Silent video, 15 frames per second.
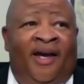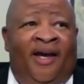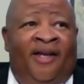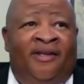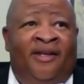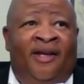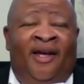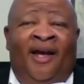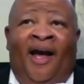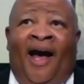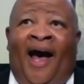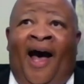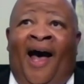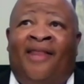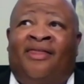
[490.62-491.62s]
And
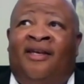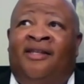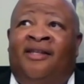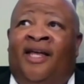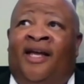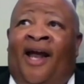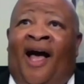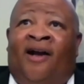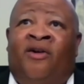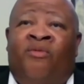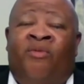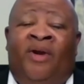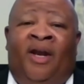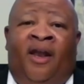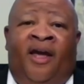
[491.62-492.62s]
I think that I
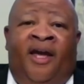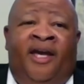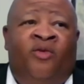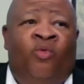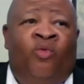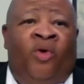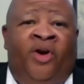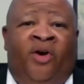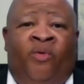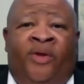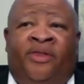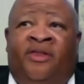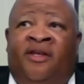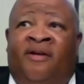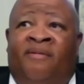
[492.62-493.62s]
could relate well
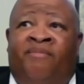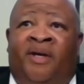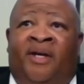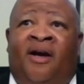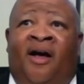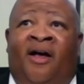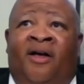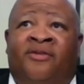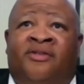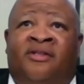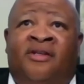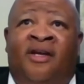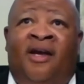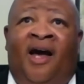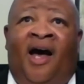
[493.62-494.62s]
with them
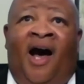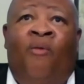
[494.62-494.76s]
because